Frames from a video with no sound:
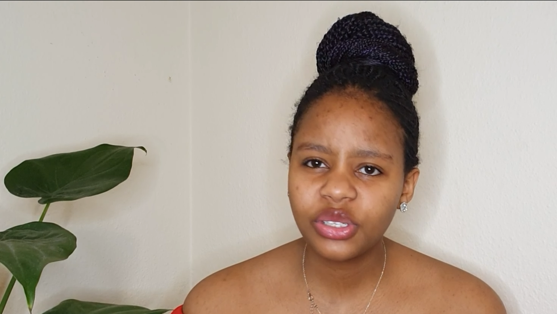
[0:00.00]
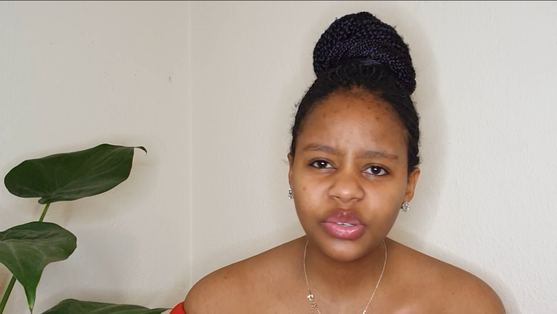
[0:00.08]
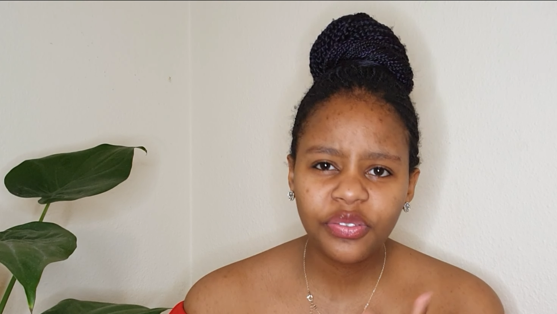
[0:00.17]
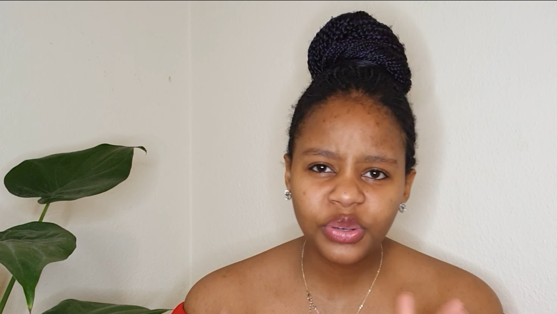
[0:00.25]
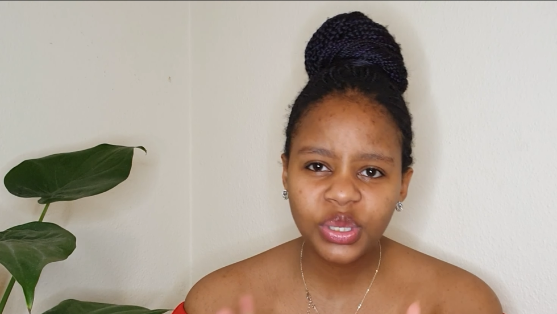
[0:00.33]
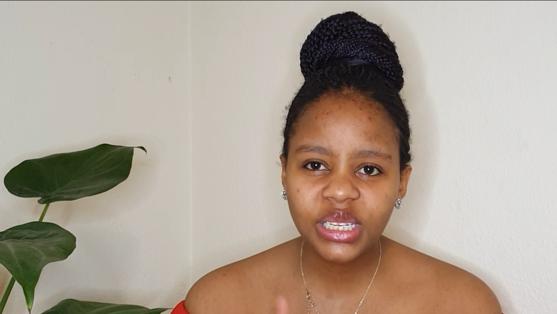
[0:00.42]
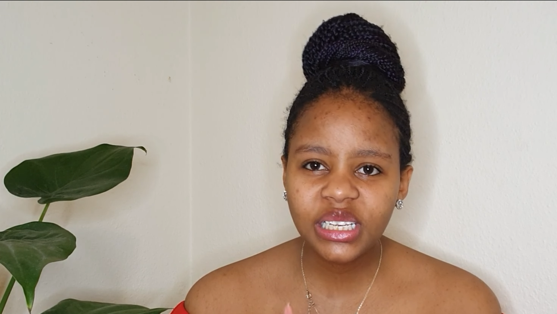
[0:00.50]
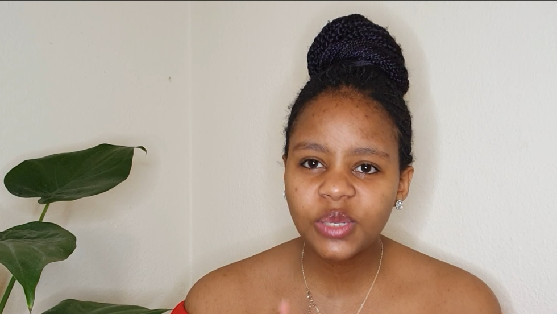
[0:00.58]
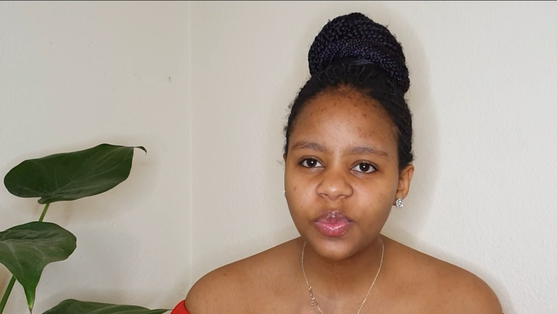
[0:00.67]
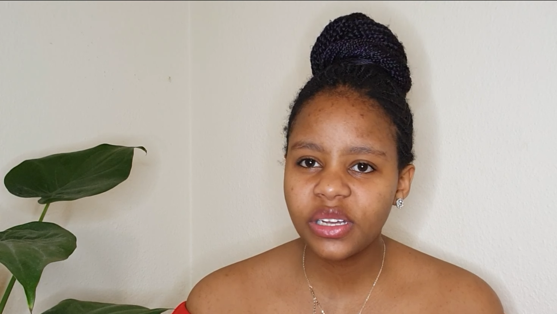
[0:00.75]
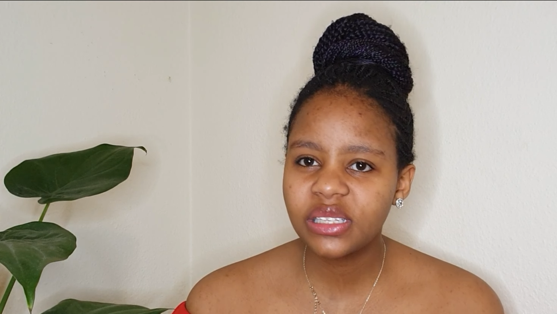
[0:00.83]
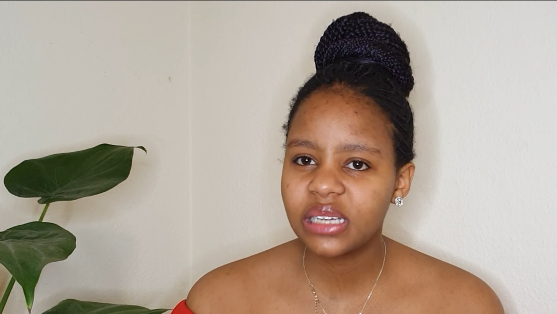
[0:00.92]
So for 6
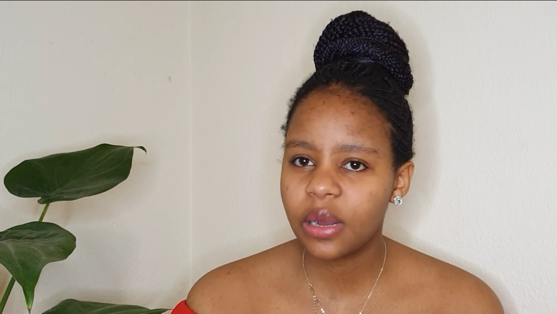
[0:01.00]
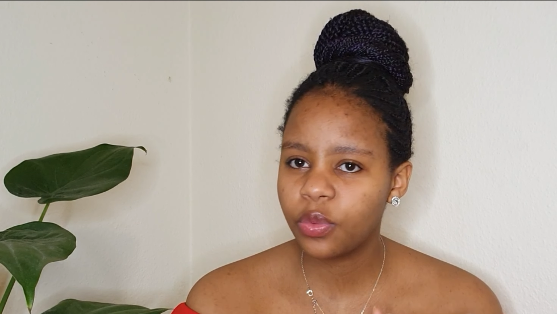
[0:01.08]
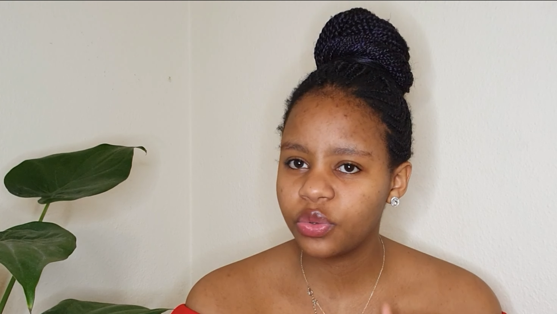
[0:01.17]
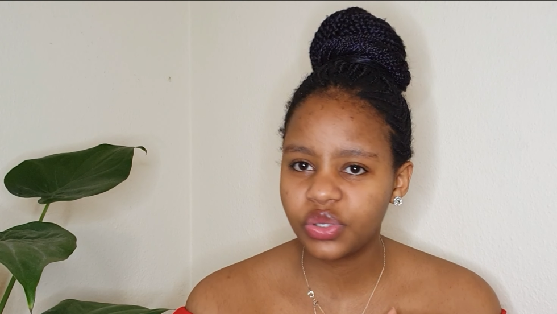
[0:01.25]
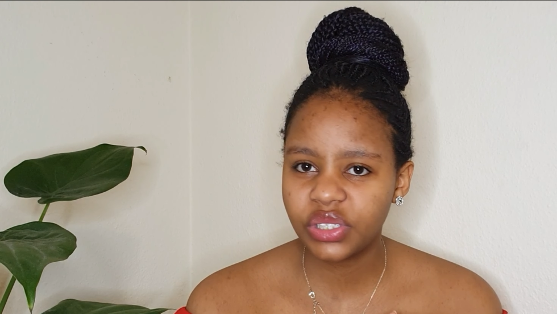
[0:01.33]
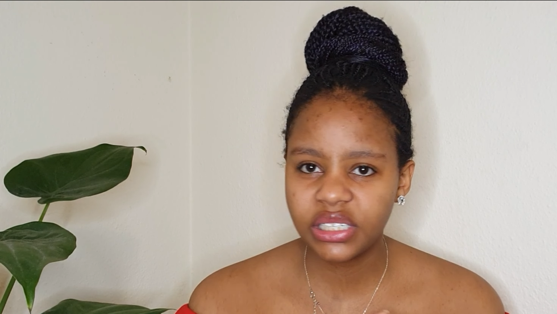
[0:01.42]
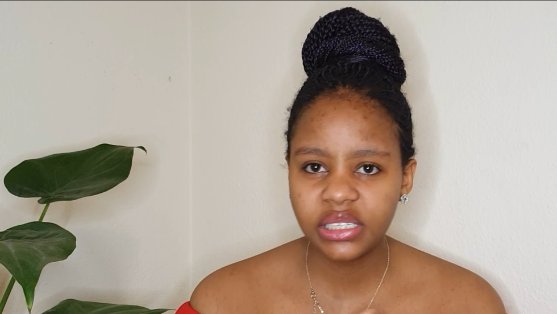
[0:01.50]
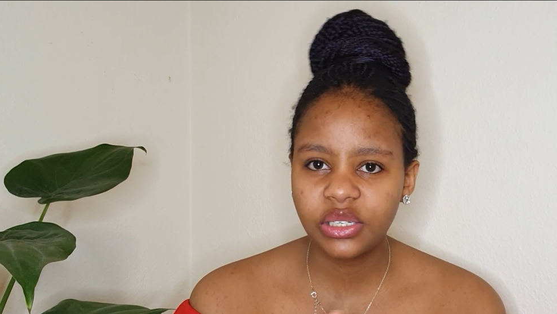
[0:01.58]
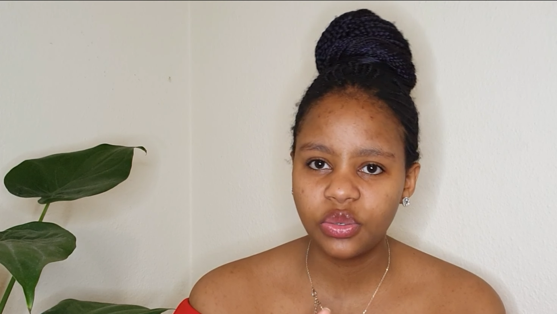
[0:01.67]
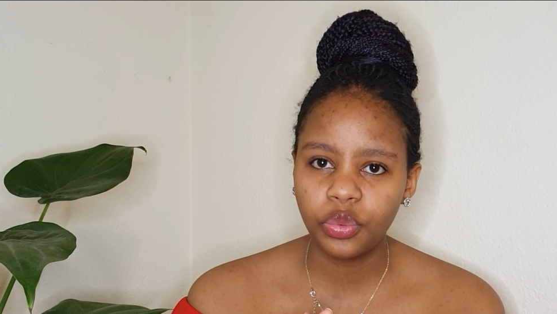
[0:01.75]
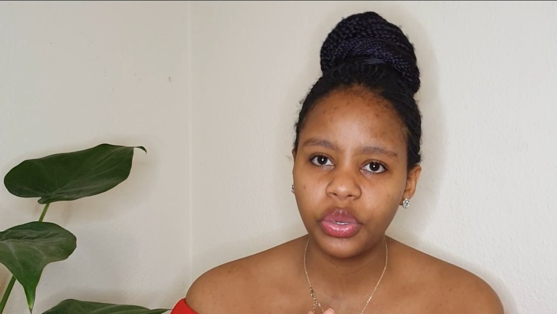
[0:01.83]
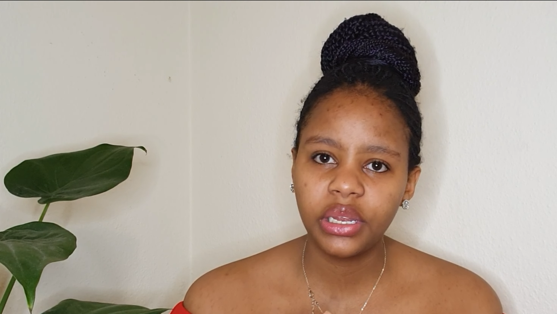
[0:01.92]
months, I was just
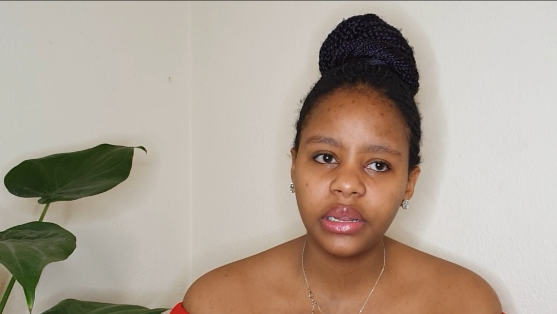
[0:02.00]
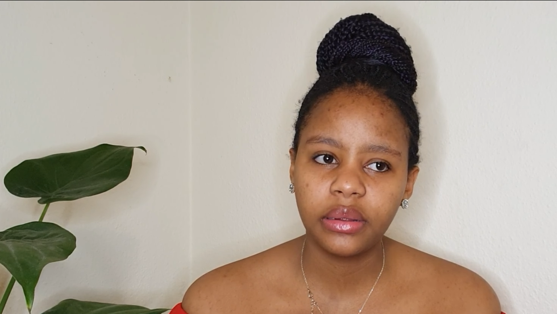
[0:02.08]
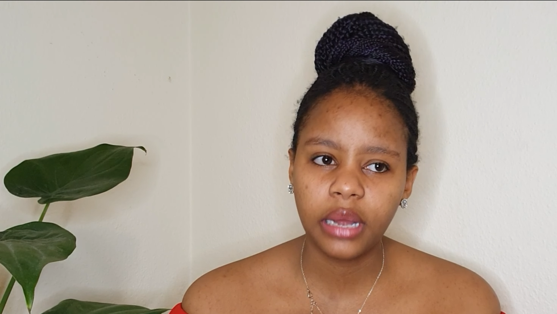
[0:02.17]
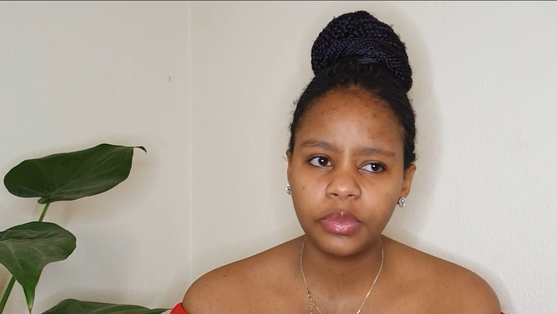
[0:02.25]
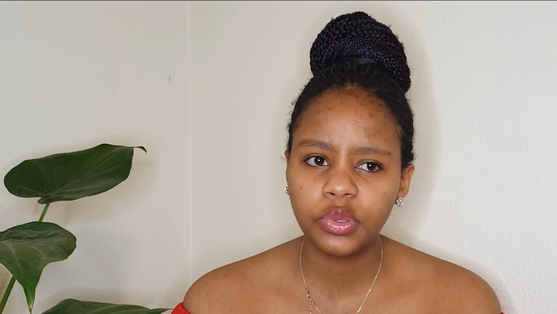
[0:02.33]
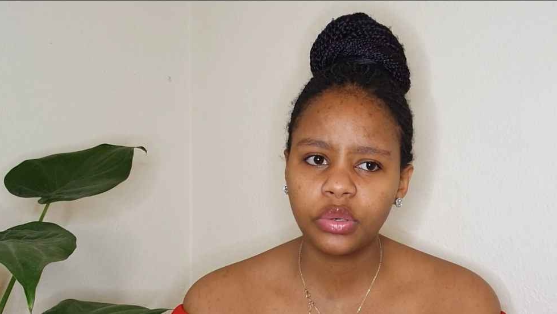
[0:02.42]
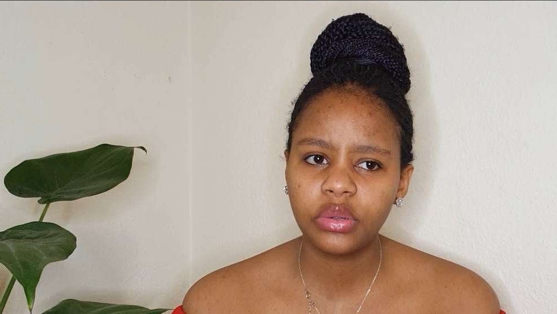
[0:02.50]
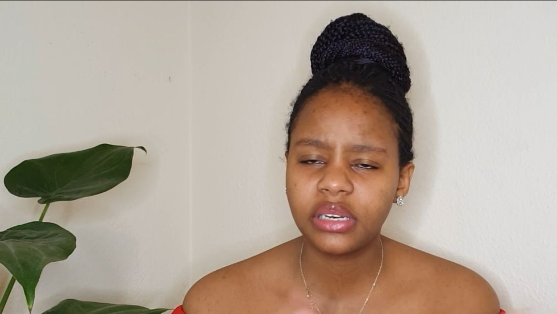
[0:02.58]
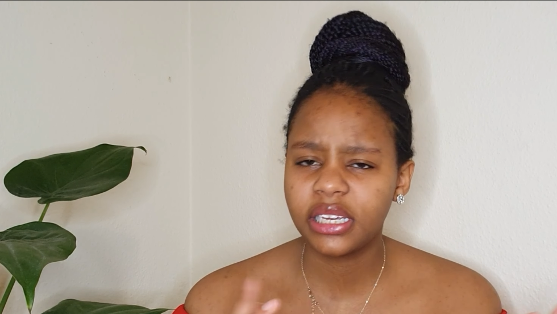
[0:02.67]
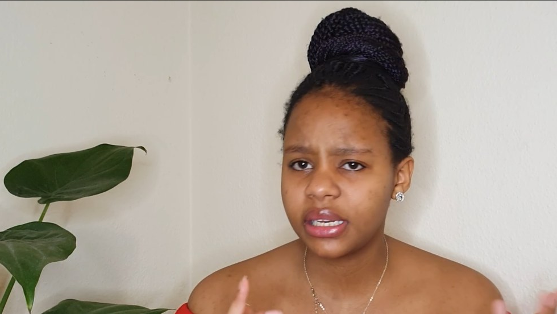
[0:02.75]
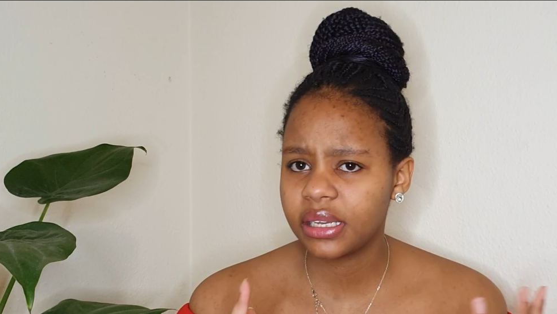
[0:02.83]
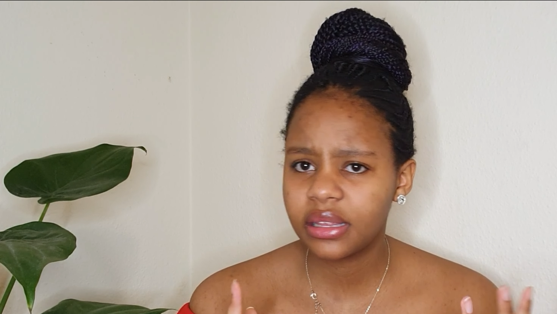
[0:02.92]
doing
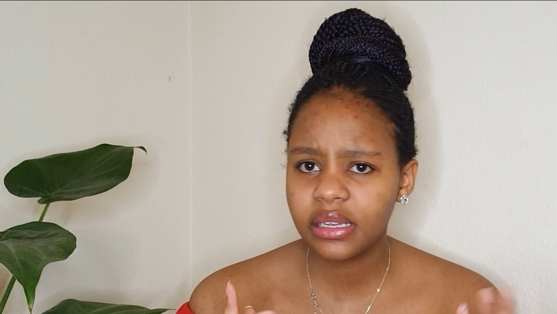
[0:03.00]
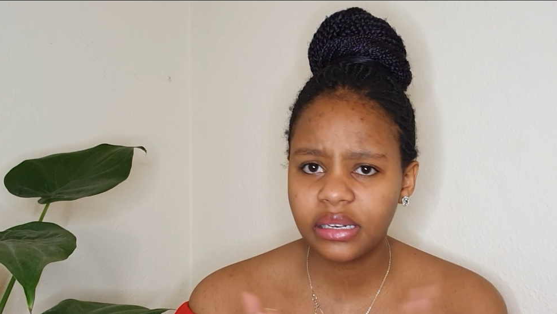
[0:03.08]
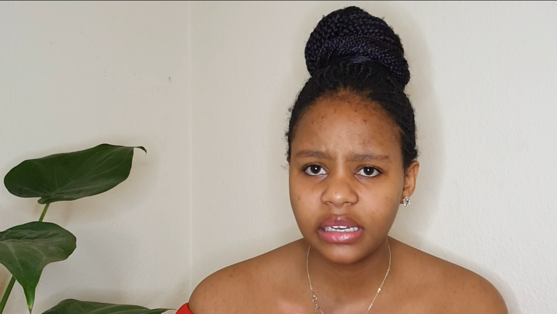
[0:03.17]
absolutely nothing.